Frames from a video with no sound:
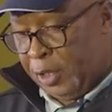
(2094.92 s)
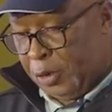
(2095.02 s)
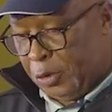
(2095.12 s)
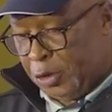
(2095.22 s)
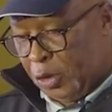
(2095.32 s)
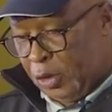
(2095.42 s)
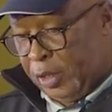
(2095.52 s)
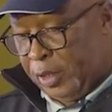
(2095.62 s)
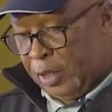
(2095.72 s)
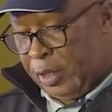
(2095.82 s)
usual
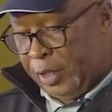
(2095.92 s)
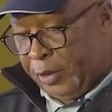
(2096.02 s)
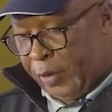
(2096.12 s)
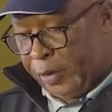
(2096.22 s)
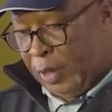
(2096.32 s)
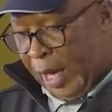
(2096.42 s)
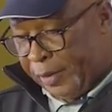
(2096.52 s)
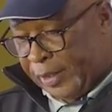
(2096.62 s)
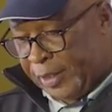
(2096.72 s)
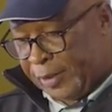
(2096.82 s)

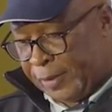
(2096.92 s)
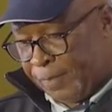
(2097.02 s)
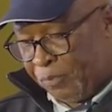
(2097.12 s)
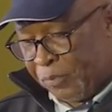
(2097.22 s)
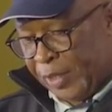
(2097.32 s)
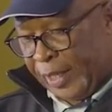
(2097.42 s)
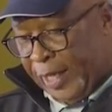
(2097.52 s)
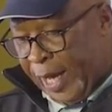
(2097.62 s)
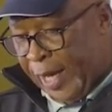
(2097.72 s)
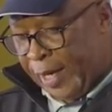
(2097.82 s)
irregularities.
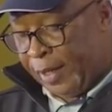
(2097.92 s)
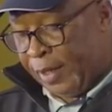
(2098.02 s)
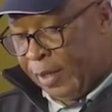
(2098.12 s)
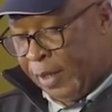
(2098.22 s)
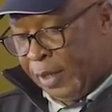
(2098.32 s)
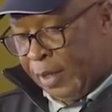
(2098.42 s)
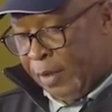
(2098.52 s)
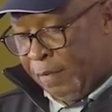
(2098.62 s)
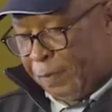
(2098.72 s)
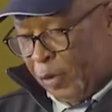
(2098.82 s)
K.
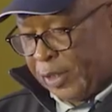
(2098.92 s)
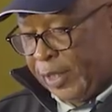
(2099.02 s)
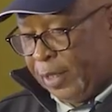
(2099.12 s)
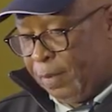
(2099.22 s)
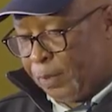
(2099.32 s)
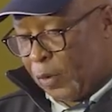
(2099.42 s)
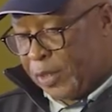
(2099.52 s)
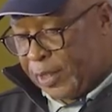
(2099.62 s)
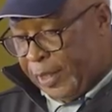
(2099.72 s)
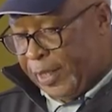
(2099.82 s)
Voting
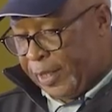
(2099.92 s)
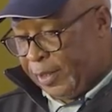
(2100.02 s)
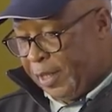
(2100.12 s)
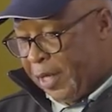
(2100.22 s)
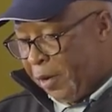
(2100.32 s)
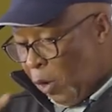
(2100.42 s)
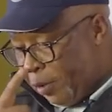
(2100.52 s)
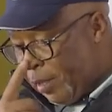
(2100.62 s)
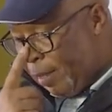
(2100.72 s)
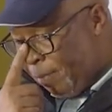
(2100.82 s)
proceeded in an
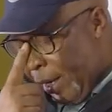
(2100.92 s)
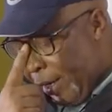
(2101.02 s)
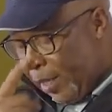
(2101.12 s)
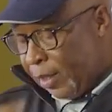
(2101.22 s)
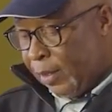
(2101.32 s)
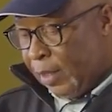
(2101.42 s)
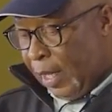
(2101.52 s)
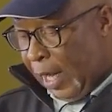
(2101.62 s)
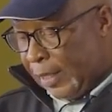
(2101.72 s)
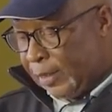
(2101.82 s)
orderly manner
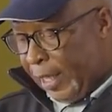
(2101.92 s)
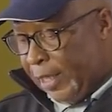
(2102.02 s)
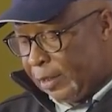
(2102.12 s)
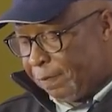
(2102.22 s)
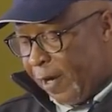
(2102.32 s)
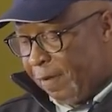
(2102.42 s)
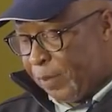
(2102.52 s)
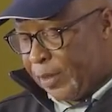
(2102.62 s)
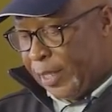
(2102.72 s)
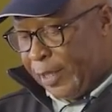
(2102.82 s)
at
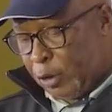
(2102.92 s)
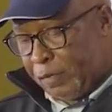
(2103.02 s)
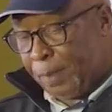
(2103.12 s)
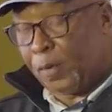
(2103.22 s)
95% of the